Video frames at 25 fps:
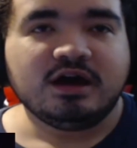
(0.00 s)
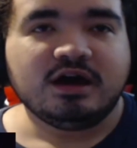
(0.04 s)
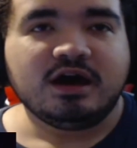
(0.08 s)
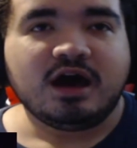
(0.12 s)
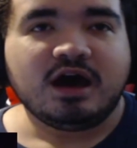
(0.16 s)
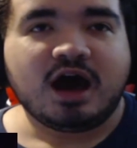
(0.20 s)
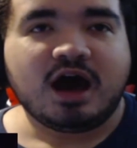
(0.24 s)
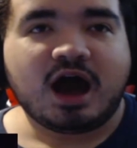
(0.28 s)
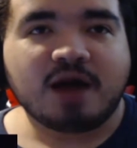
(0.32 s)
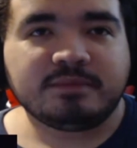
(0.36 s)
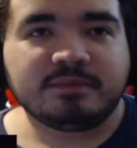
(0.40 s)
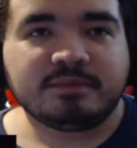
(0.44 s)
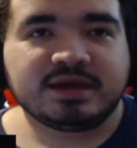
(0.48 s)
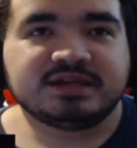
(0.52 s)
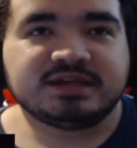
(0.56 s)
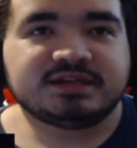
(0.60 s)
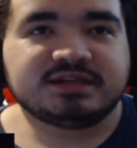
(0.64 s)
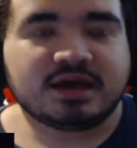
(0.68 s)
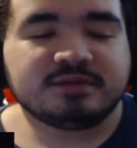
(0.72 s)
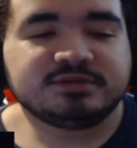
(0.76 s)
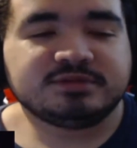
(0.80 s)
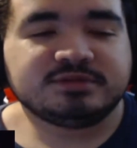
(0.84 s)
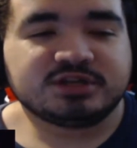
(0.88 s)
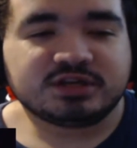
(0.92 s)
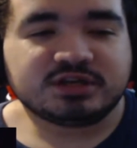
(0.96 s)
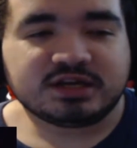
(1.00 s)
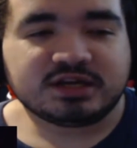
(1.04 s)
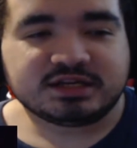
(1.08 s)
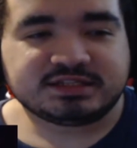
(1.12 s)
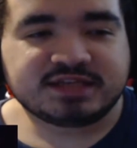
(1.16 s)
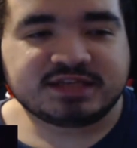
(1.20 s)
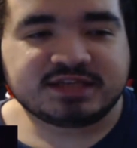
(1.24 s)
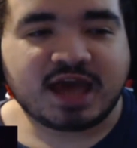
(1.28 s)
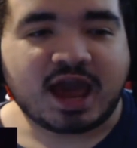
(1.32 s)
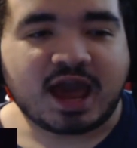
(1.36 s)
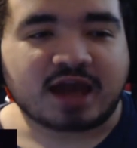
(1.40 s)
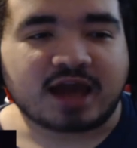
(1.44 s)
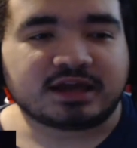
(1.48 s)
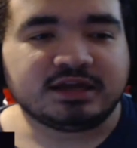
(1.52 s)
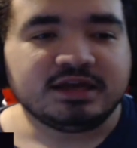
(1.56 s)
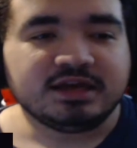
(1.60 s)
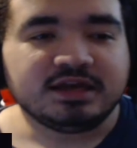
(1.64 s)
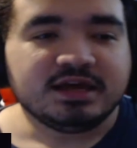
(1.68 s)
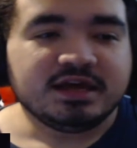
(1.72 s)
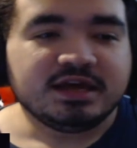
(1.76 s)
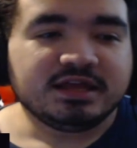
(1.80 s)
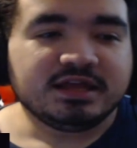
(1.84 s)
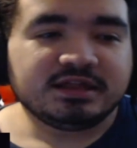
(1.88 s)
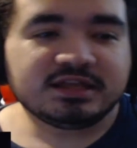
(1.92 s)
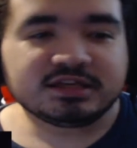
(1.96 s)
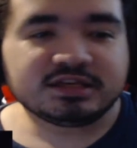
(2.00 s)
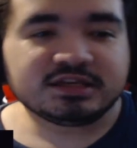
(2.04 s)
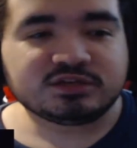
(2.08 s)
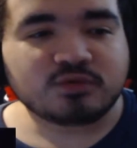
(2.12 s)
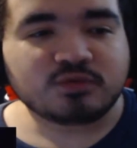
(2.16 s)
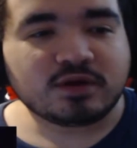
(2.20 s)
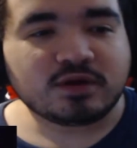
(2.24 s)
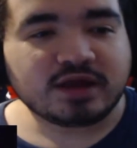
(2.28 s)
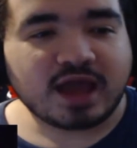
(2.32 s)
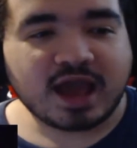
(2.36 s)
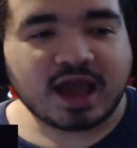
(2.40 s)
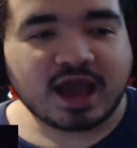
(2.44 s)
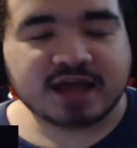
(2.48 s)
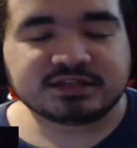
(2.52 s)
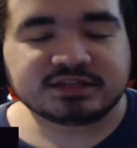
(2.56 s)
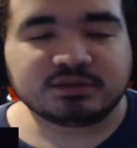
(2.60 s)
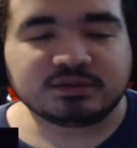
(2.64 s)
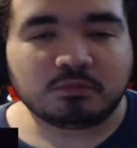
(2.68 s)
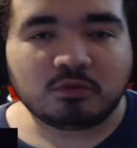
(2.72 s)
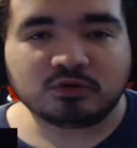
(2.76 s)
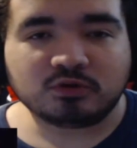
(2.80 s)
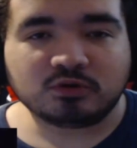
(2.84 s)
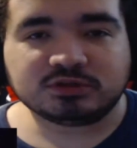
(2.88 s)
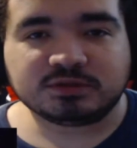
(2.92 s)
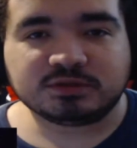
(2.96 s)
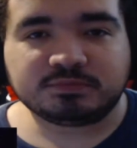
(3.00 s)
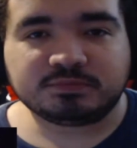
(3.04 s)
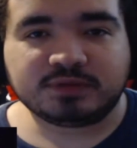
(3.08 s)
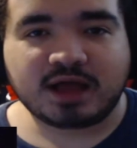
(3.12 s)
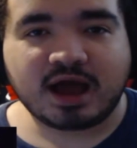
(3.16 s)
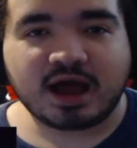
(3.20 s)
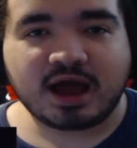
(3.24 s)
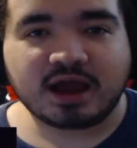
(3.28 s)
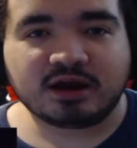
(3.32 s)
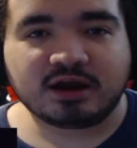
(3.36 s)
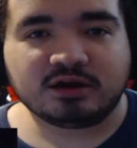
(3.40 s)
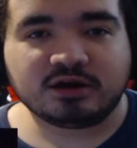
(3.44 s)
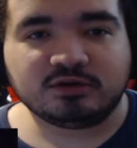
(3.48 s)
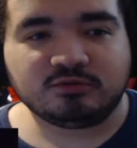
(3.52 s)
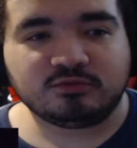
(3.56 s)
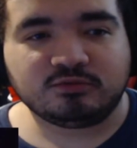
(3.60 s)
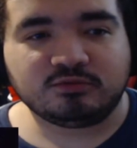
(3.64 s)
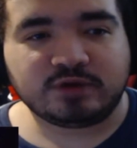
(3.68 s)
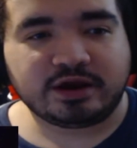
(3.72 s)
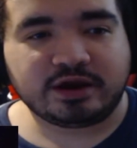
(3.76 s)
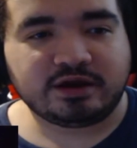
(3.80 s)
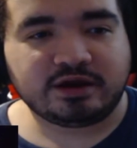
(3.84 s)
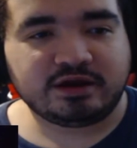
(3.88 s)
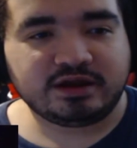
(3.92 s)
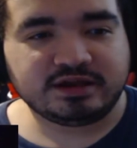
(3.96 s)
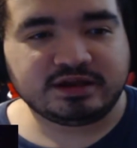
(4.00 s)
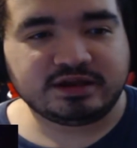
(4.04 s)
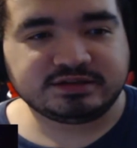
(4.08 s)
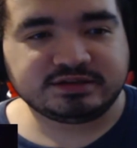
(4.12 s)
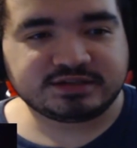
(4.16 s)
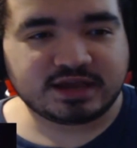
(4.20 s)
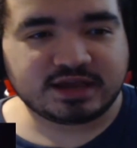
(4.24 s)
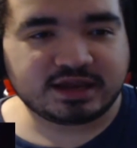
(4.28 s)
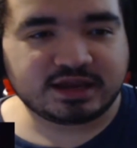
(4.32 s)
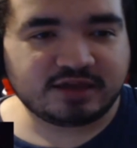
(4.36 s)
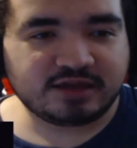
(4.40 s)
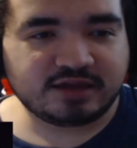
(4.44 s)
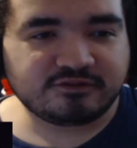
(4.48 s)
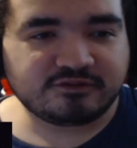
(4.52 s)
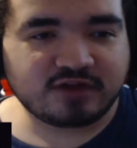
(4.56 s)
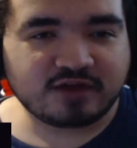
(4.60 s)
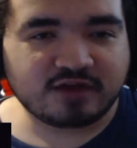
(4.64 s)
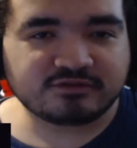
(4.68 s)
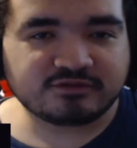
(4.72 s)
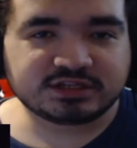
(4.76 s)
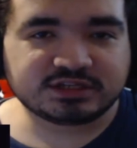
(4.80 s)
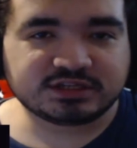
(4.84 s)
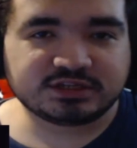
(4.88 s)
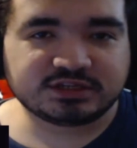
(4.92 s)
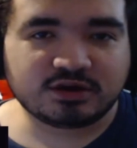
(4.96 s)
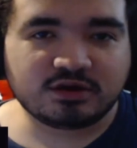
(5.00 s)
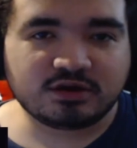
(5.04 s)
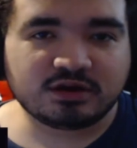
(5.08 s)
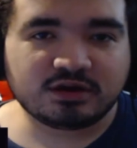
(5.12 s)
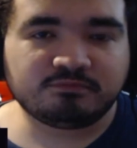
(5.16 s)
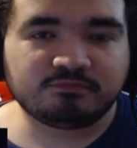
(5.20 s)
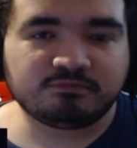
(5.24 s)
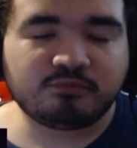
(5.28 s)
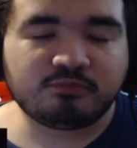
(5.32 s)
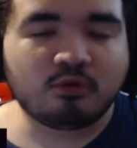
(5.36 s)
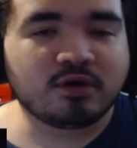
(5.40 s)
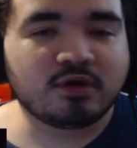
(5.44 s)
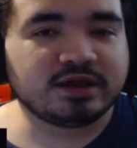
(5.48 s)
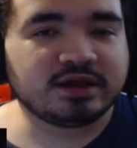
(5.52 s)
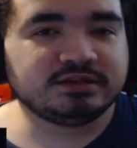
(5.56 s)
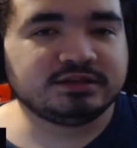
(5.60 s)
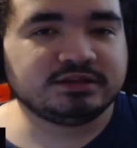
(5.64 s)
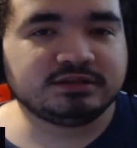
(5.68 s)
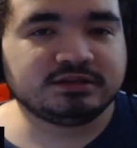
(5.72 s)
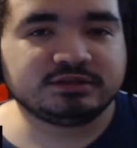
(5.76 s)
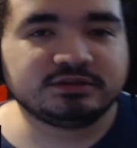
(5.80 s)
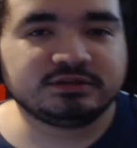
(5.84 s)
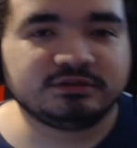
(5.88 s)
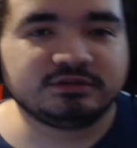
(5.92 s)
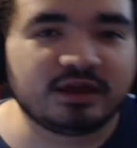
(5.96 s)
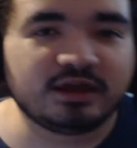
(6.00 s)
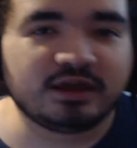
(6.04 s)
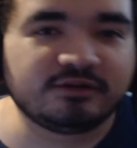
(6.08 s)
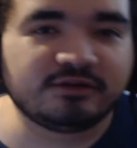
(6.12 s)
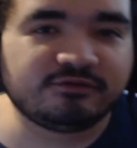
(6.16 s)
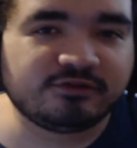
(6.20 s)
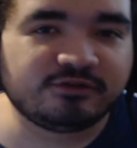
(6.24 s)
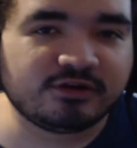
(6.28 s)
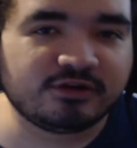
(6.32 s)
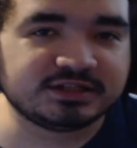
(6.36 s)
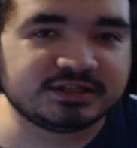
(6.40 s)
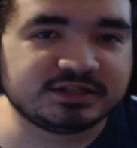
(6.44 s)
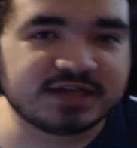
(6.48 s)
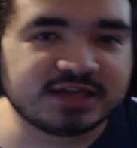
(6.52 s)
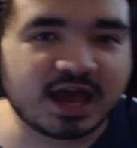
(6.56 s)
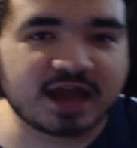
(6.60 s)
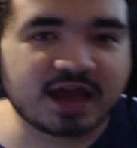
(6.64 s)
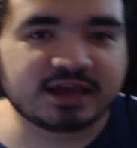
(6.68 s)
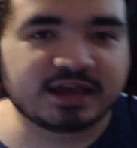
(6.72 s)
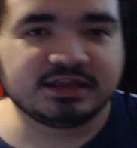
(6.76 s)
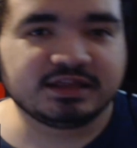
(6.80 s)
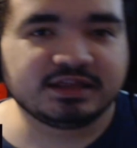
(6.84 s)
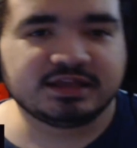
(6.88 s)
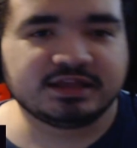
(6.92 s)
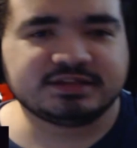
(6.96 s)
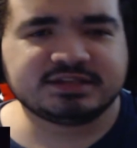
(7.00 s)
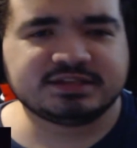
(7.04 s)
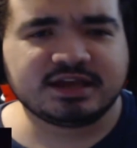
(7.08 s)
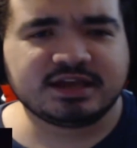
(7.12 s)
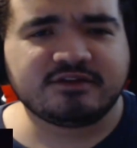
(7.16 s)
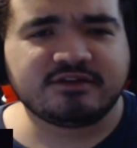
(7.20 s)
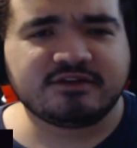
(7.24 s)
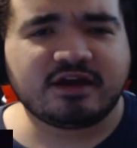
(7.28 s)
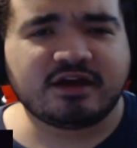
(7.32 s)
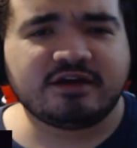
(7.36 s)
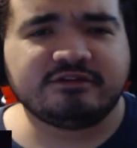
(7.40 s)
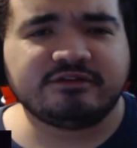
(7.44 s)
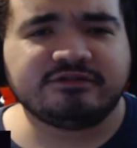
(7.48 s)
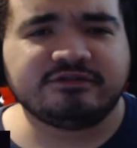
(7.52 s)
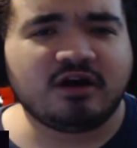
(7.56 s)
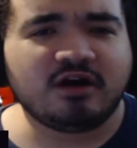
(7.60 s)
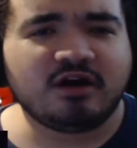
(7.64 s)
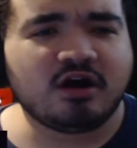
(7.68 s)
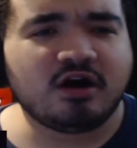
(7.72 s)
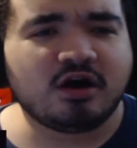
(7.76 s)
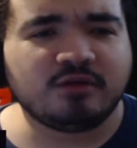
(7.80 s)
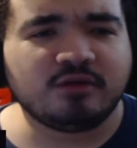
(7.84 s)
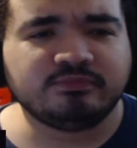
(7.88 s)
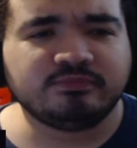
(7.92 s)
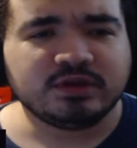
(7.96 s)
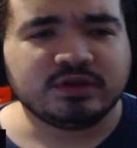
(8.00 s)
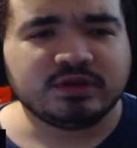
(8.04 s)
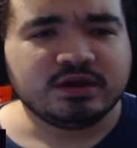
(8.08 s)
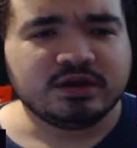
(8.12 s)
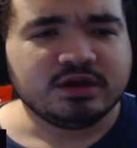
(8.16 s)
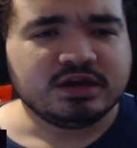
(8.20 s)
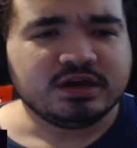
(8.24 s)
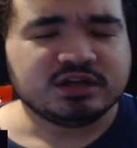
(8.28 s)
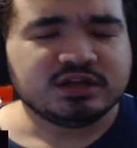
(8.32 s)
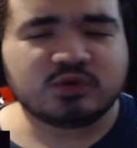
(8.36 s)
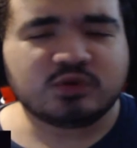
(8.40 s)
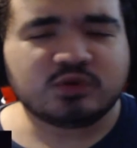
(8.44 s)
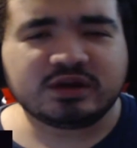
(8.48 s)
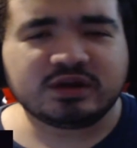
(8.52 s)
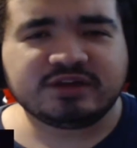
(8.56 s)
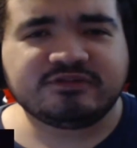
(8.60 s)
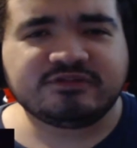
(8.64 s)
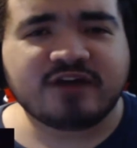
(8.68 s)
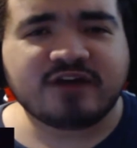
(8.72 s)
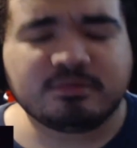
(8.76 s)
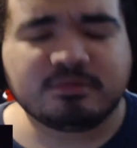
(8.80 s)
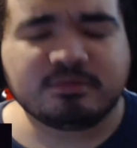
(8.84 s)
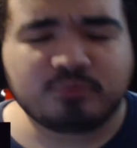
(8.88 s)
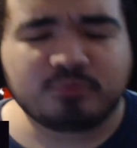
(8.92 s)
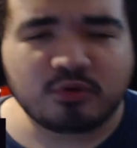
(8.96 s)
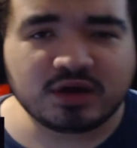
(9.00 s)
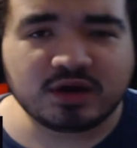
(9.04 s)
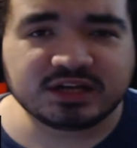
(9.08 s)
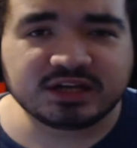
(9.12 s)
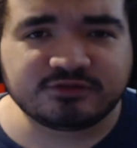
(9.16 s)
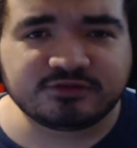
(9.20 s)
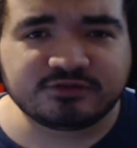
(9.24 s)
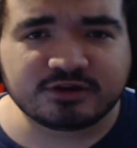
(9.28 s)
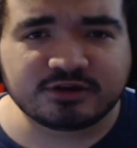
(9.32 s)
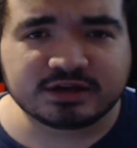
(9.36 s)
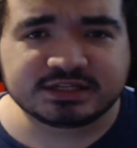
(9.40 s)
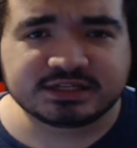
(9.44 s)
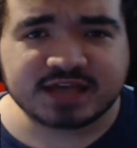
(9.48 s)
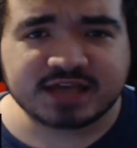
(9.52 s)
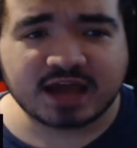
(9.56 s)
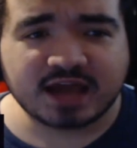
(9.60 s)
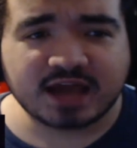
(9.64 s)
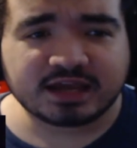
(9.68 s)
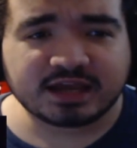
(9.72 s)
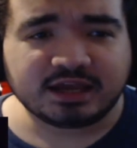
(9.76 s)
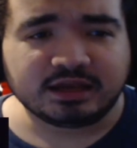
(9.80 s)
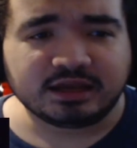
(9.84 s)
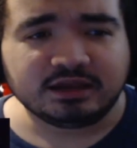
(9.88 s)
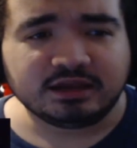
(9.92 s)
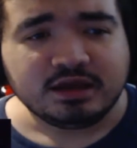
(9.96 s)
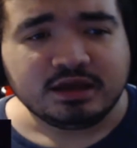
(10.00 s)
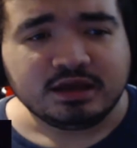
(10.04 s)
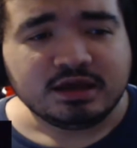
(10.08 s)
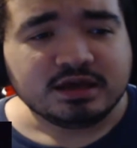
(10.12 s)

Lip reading: how many times you're gonna attack. This one adds a multiplier where it's like if you have a certain point, like for attacking, let's say you have 25 points for attacking.